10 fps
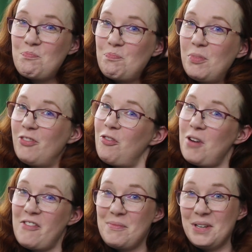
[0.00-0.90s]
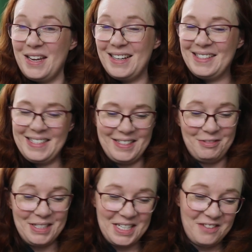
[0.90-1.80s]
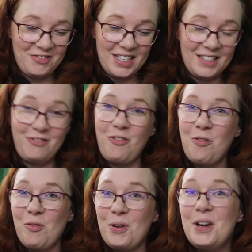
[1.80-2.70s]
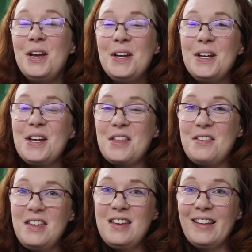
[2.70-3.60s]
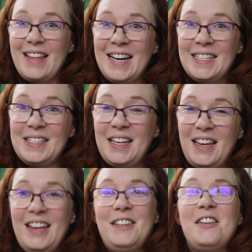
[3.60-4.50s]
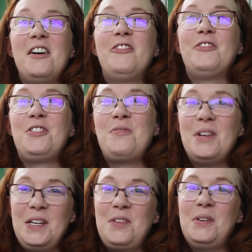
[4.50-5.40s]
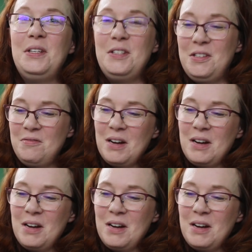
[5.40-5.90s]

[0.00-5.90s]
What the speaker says: before everybody else has received it, for the last kit of 2022.